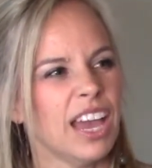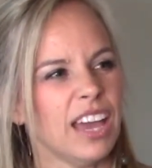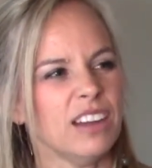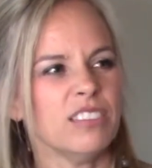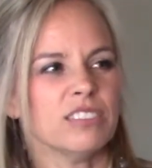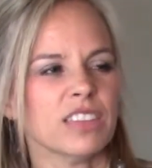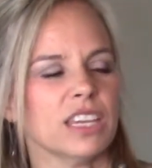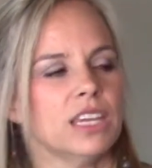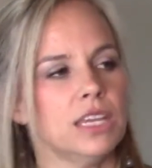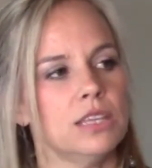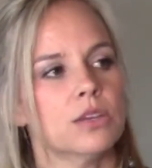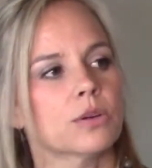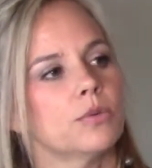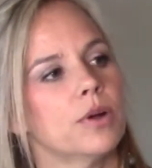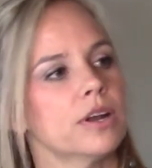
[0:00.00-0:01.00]
I don't think
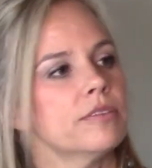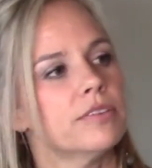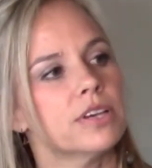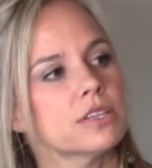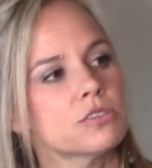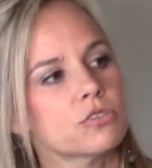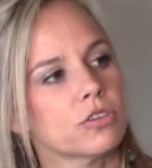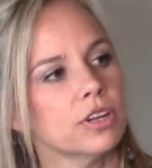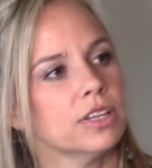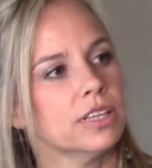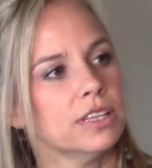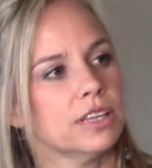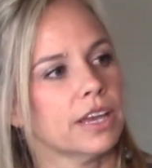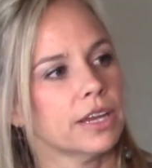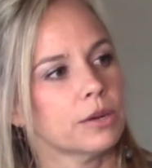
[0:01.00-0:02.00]
either one of us
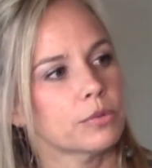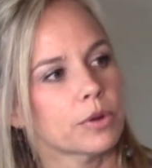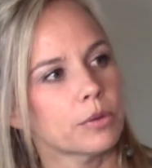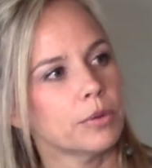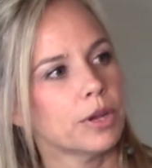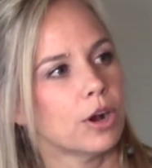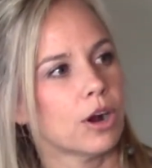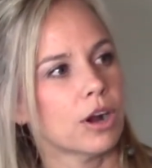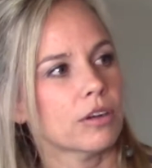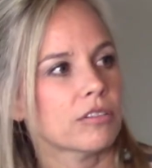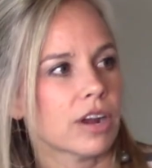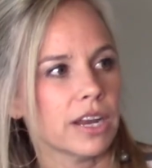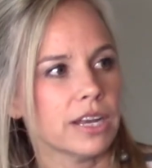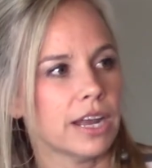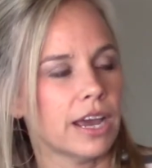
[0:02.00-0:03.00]
really like where we are
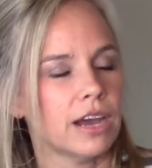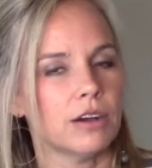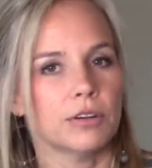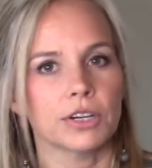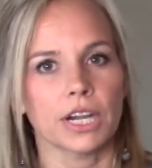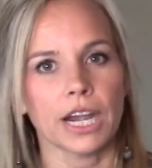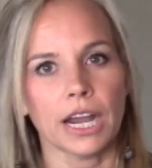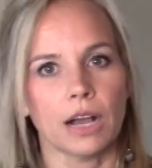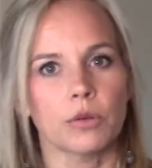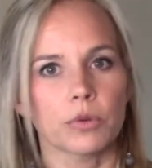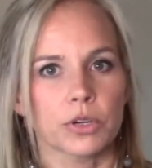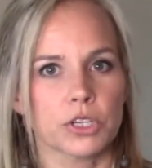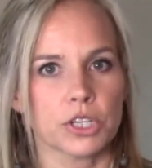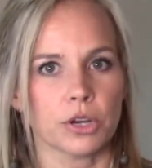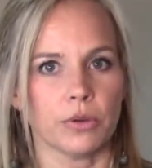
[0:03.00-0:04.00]
right now or how
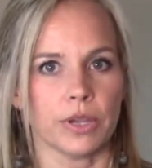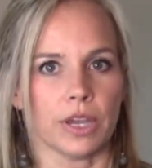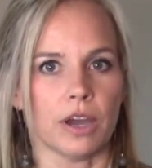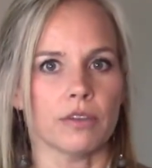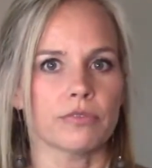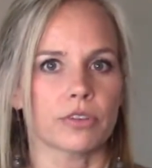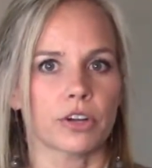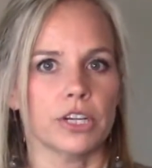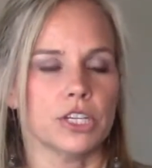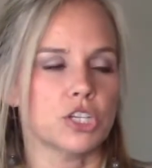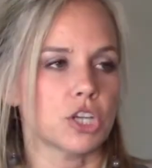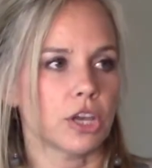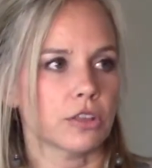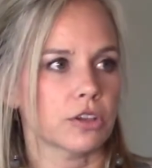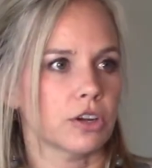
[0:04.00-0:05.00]
we're showing up for each
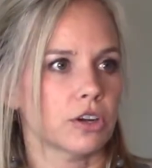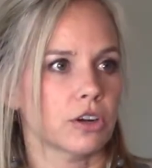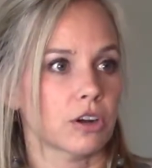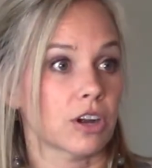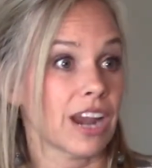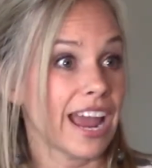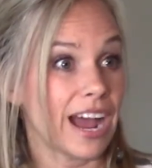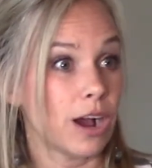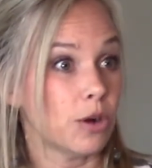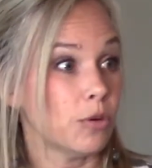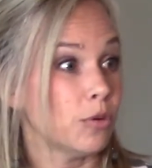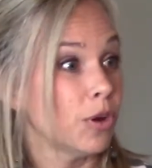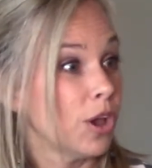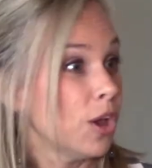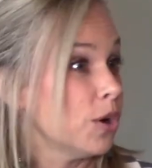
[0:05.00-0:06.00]
other or
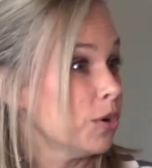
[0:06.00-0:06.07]
how